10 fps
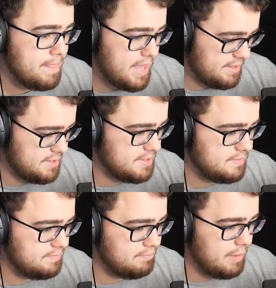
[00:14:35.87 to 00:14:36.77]
Yes.
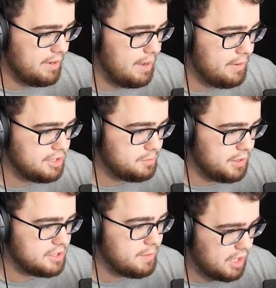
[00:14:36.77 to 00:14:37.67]
Maybe not much,
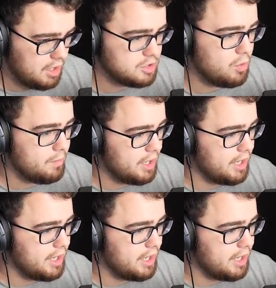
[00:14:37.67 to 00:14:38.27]
but it's making us more money.